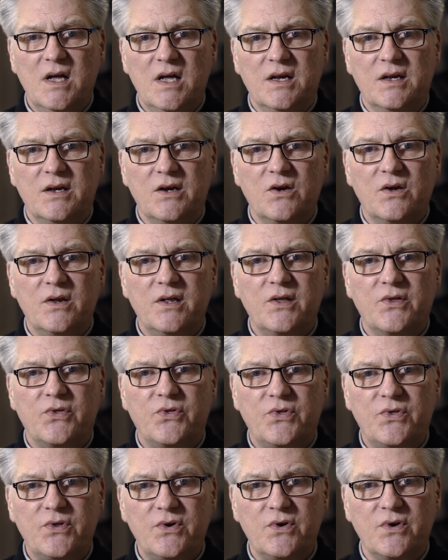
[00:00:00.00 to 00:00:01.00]
Nearly a
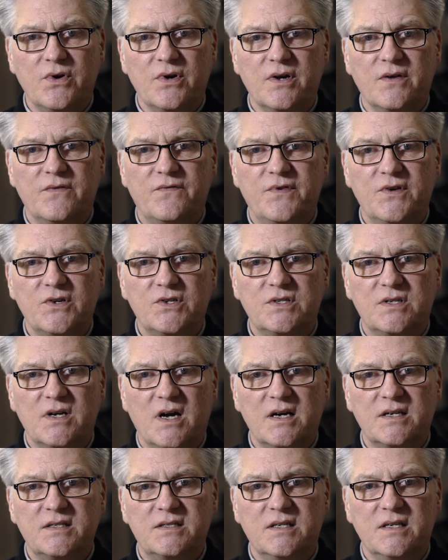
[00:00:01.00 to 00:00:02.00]
third of fish
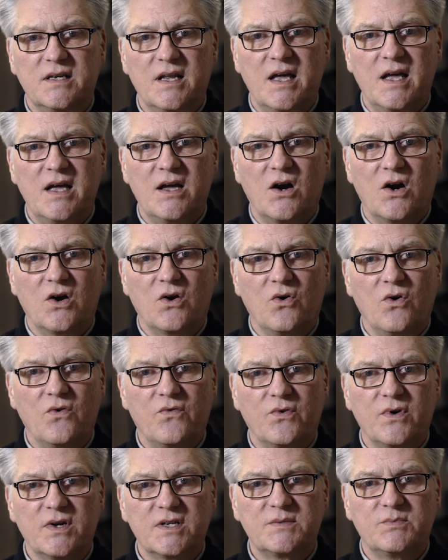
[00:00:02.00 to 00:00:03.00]
stocks today are
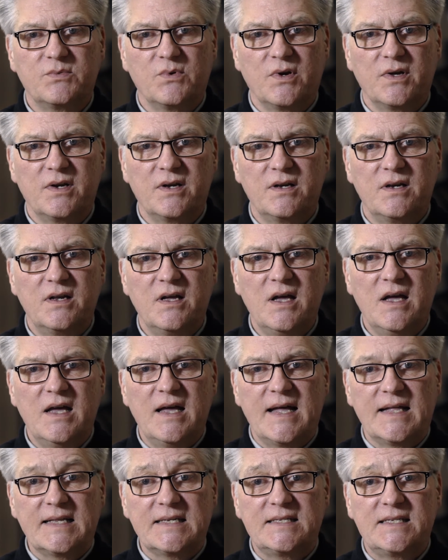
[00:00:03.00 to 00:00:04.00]
overexploited,
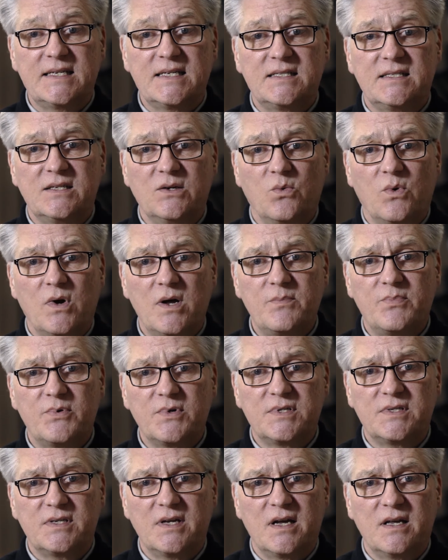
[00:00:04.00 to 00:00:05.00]
and
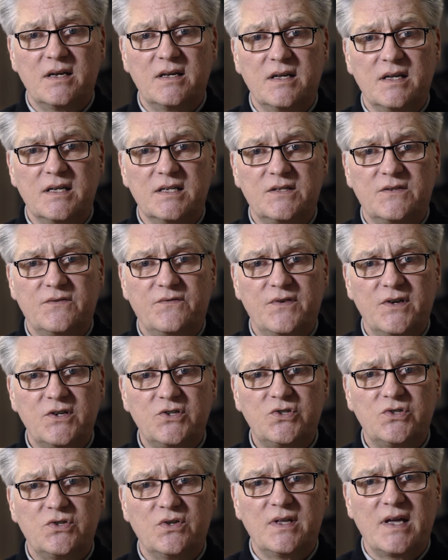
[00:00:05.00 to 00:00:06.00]
61% is
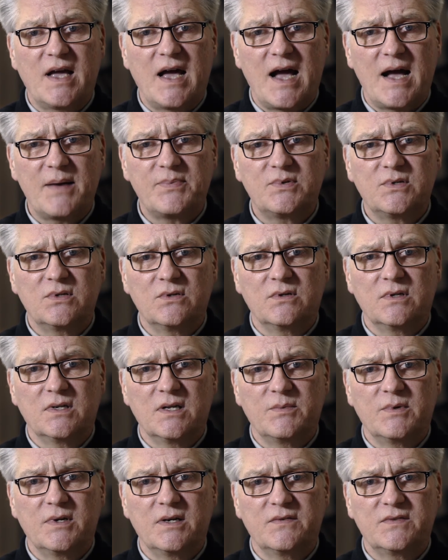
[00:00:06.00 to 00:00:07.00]
fished to the absolute
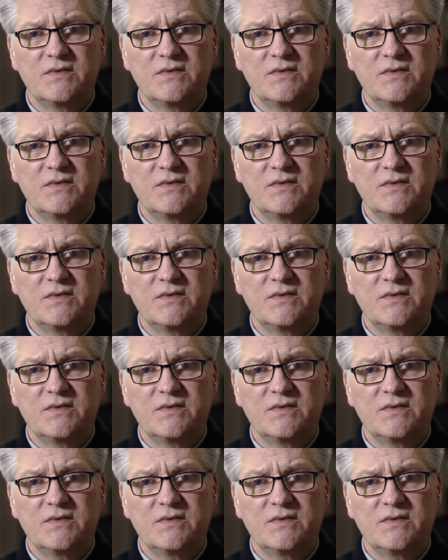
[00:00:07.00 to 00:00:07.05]
limit of